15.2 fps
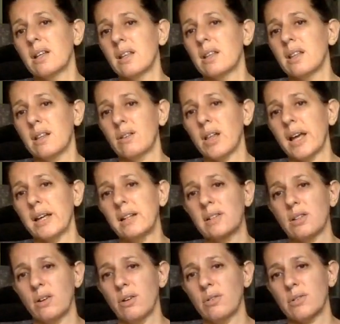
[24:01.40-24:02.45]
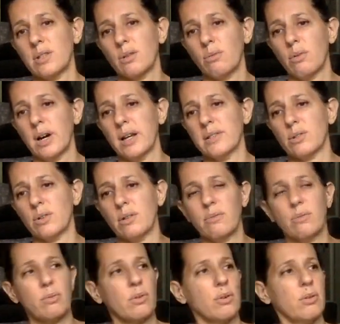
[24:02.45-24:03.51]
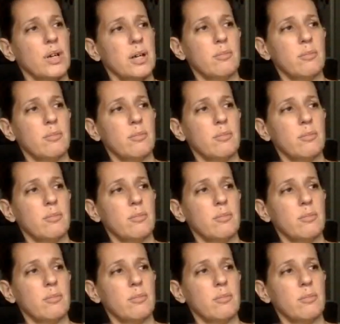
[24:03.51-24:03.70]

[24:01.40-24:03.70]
the light tones, the white sort of cream